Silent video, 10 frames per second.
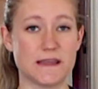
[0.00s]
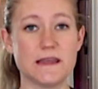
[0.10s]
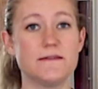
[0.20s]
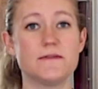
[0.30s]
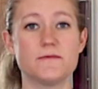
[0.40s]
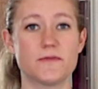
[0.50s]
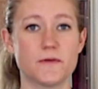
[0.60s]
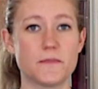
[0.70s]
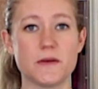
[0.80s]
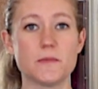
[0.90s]
even
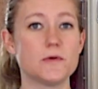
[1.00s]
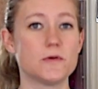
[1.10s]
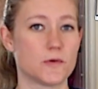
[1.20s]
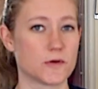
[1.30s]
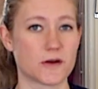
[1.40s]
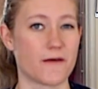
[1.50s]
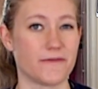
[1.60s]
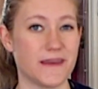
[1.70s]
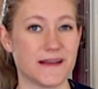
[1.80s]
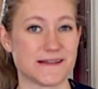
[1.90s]
from people who are not
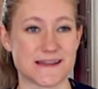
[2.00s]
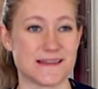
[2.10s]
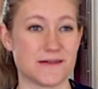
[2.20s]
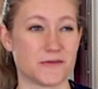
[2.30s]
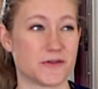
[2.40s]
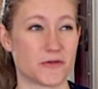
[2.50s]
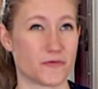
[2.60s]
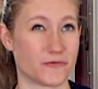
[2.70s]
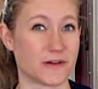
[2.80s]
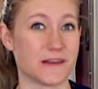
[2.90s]
vegan, said they were
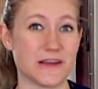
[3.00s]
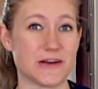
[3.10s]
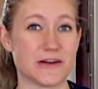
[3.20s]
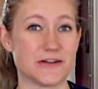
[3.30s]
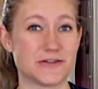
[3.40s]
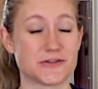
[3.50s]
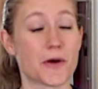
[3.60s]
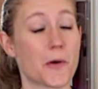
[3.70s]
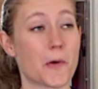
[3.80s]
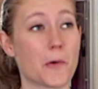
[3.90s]
really good,
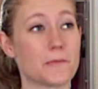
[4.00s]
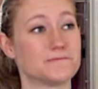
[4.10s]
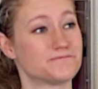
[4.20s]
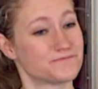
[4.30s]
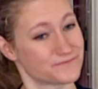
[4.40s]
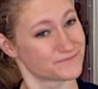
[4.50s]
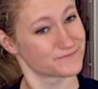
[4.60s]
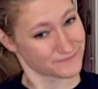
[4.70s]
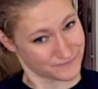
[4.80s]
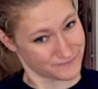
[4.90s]
so
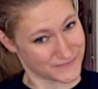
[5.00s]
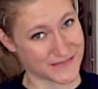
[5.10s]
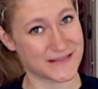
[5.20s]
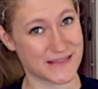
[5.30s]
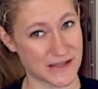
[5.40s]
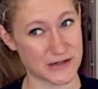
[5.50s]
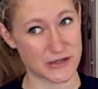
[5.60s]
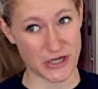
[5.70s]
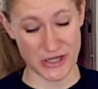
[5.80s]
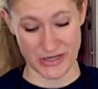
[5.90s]
they're
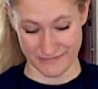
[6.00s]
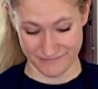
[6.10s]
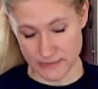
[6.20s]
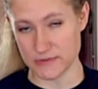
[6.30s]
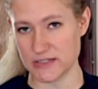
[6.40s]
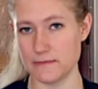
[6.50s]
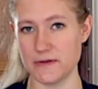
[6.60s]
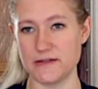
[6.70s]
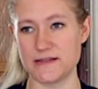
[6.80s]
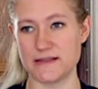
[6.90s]
good. So I'm just going to
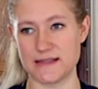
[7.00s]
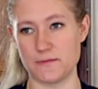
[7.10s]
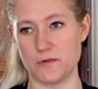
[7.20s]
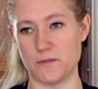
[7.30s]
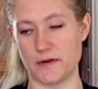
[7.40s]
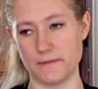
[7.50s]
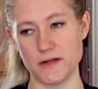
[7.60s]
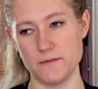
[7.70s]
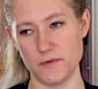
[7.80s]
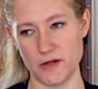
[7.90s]
be using the same one, but I'm
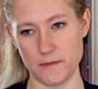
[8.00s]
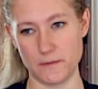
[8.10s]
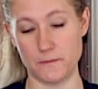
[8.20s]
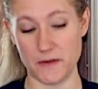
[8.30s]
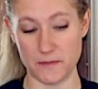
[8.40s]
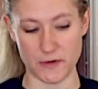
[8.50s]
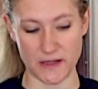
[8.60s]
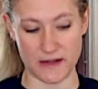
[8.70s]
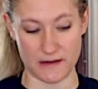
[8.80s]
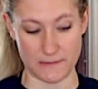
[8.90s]
going to be
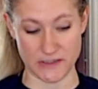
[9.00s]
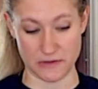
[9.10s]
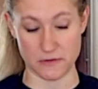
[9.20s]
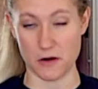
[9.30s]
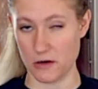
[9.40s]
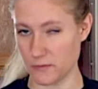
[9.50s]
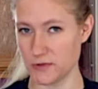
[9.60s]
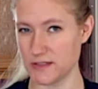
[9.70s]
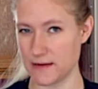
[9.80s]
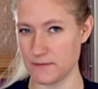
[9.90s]
bringing it up to
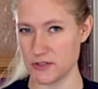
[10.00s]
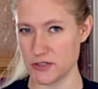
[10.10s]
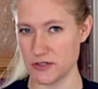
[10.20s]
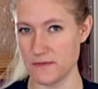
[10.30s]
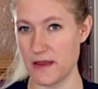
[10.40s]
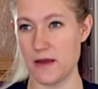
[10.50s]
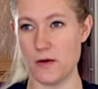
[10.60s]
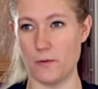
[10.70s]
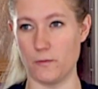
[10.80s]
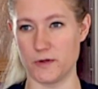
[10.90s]
caramel temperature,
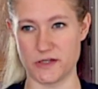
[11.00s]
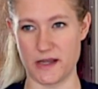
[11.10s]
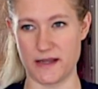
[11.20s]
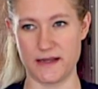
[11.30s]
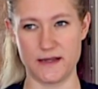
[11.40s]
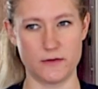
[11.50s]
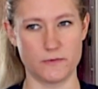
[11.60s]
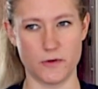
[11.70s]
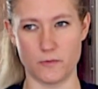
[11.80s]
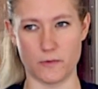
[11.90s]
which I don't
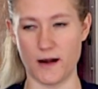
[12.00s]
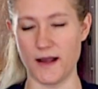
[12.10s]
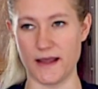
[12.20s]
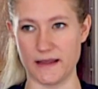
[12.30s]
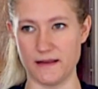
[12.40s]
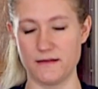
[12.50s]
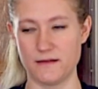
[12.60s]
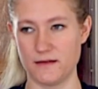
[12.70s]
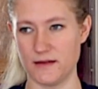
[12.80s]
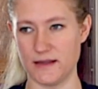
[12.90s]
know why
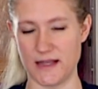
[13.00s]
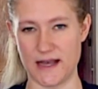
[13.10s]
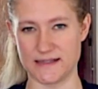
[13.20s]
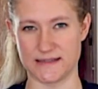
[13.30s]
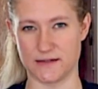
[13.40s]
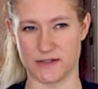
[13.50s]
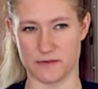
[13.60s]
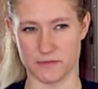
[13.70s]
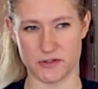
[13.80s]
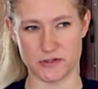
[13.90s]
it has its own
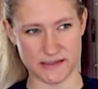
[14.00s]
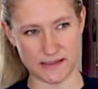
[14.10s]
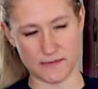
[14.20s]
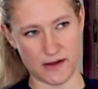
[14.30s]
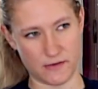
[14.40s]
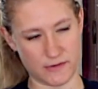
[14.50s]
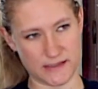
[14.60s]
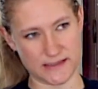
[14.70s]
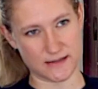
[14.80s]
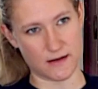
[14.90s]
temperature and somehow
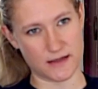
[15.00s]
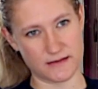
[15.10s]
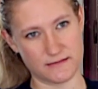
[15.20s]
is not